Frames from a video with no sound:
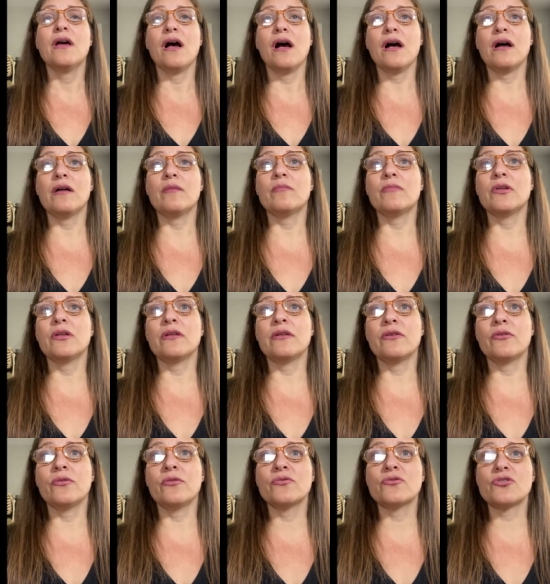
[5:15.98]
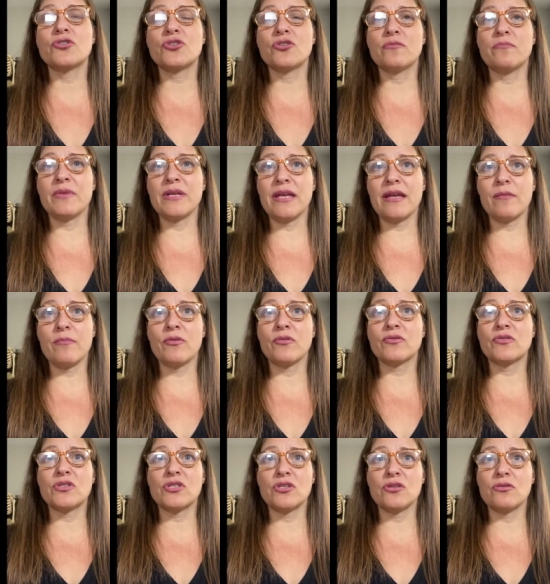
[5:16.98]
Um, you should be able
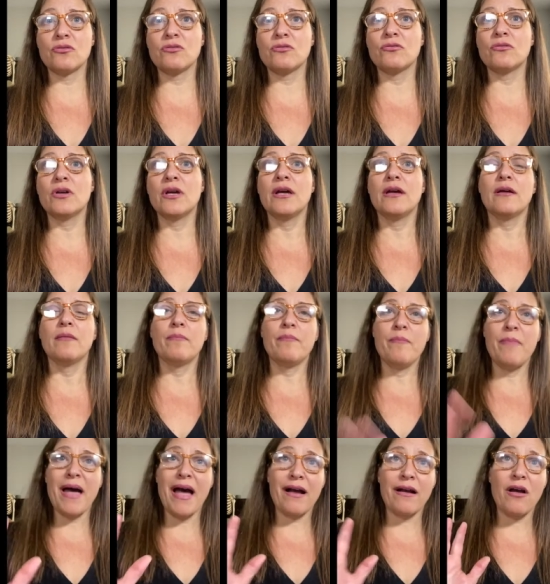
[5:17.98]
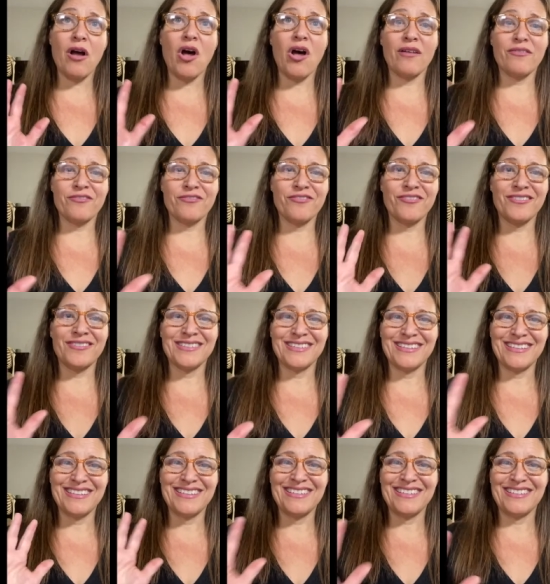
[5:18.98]
to back off.
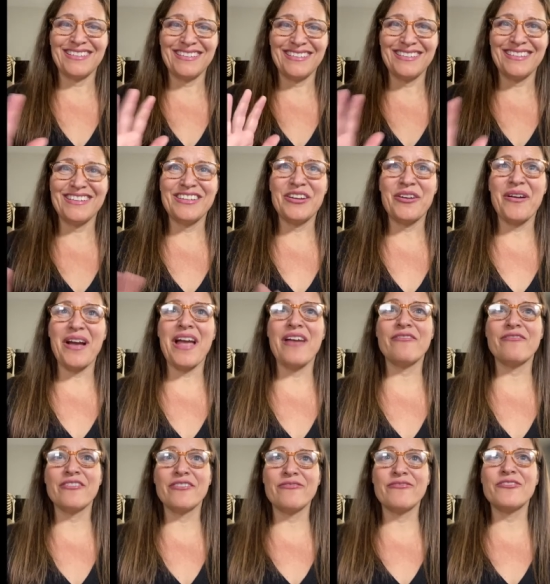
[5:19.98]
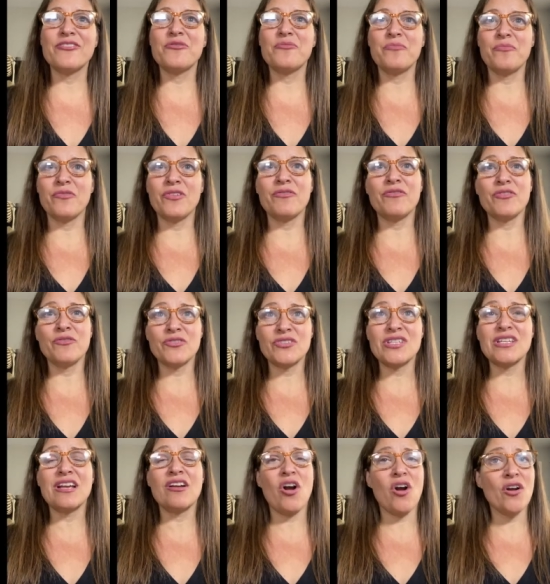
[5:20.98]
You know, every few if you
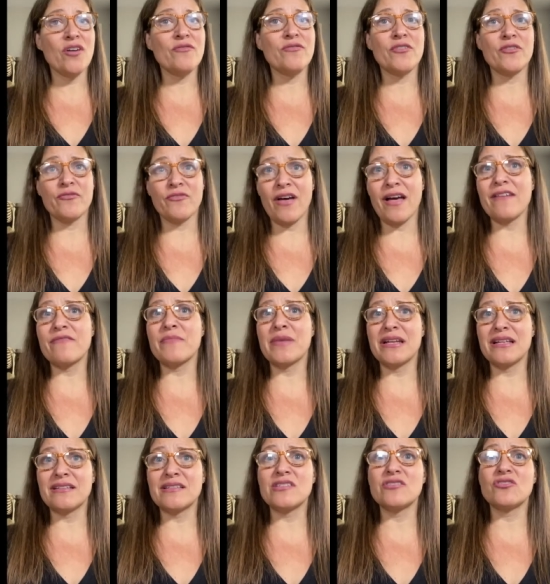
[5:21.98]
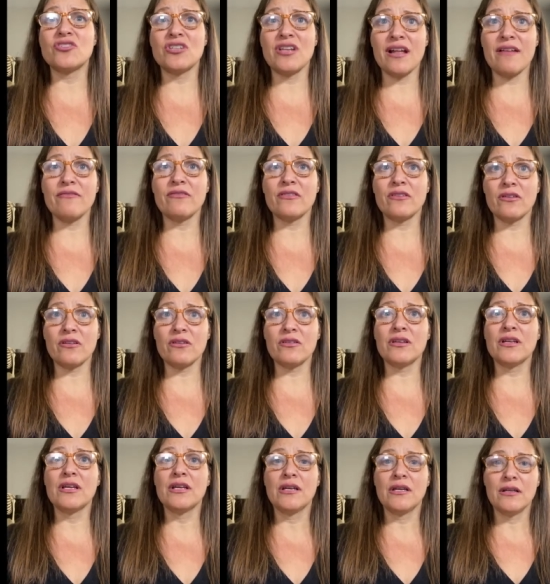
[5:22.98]
sing hard for five minutes, you should have a little
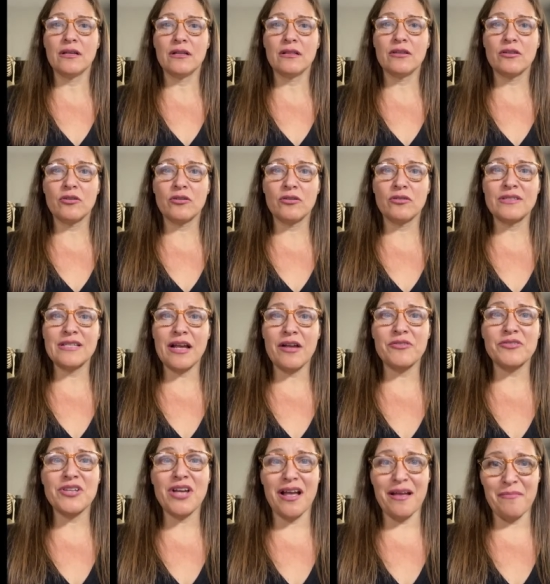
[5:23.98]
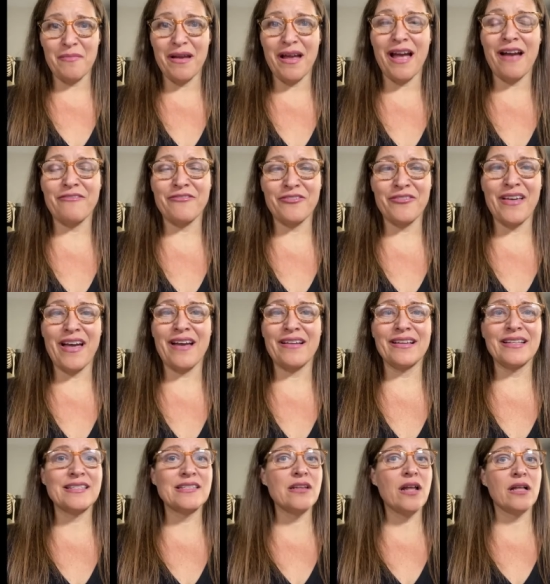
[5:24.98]
little downtime after that.
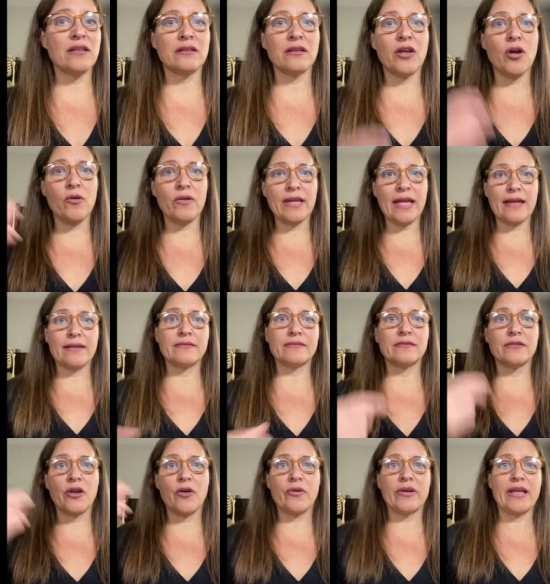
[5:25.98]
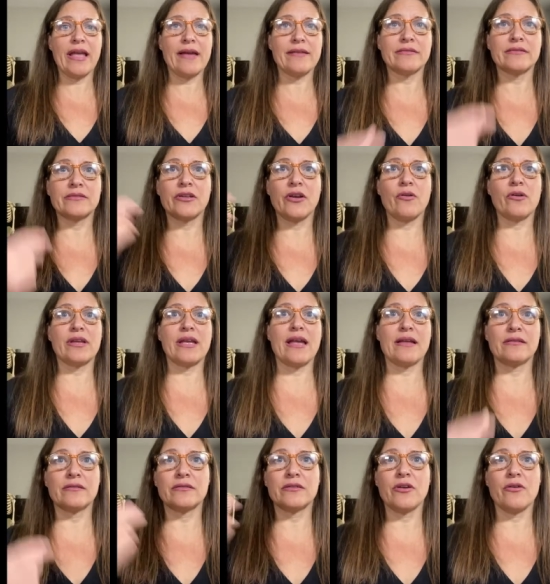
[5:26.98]
It's not go again, go again, go
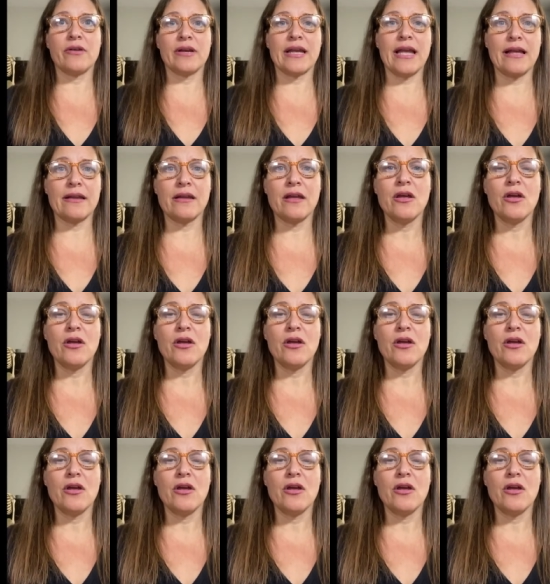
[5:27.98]
again, go again,